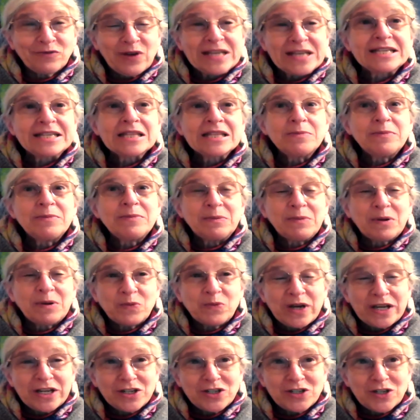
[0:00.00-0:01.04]
raising the minimum
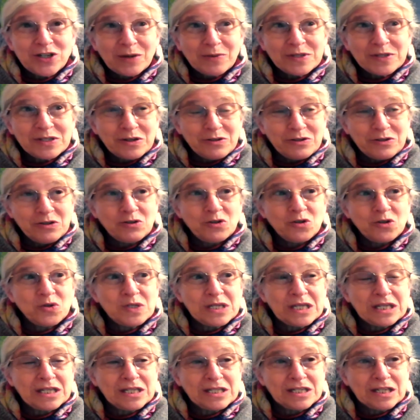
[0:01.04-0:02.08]
wage I was also
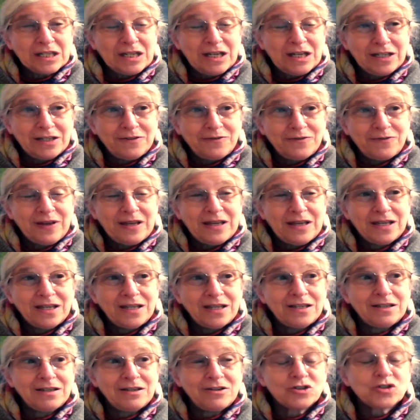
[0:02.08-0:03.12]
using as a kind of a
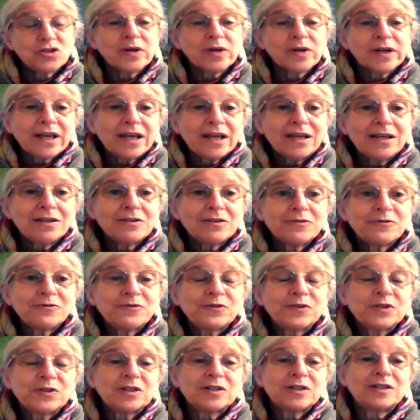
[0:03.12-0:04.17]
shorthand
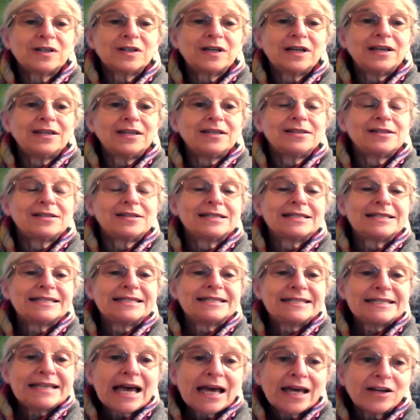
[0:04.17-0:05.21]
for a
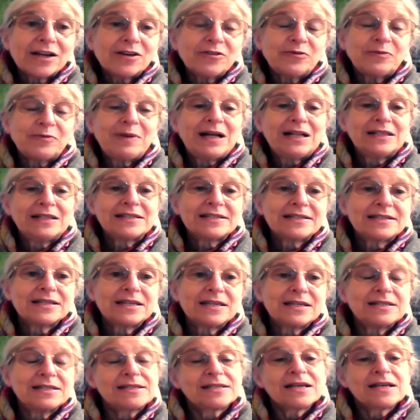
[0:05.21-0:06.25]
set of
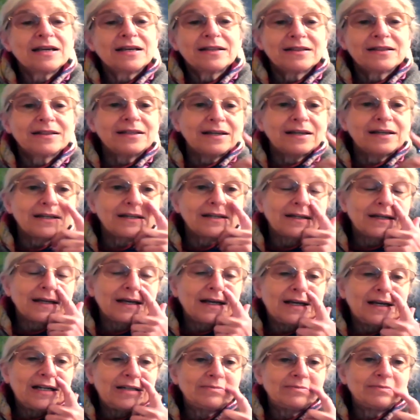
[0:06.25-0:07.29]
policies that
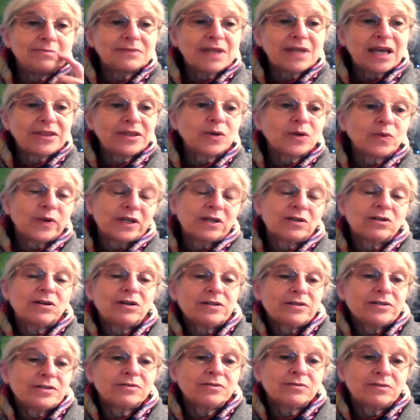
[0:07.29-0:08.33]
um, I think we can
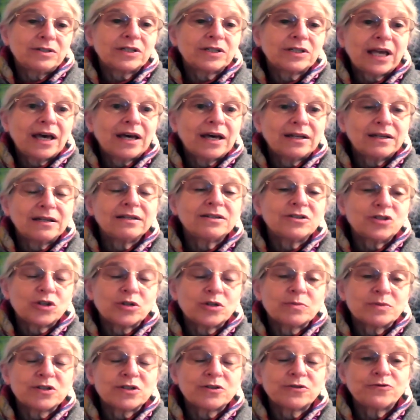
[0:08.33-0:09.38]
also look at in
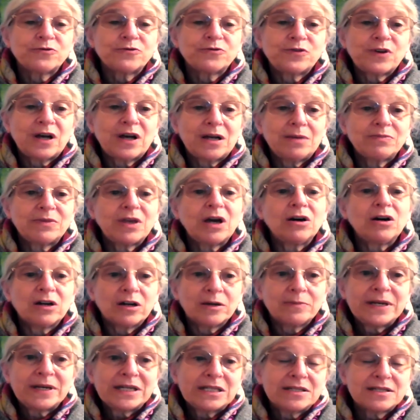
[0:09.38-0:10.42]
terms of um, the
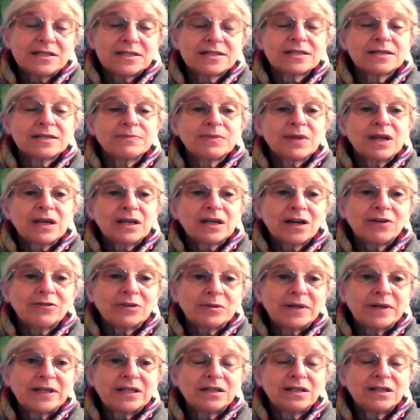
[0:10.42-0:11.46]
Arbenz
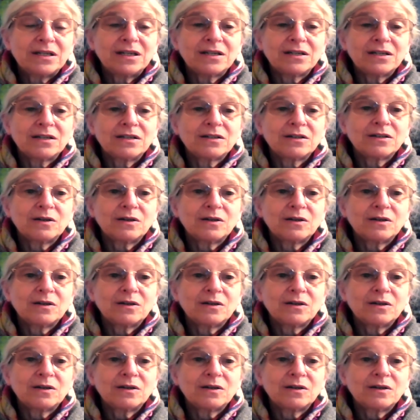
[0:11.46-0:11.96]
government in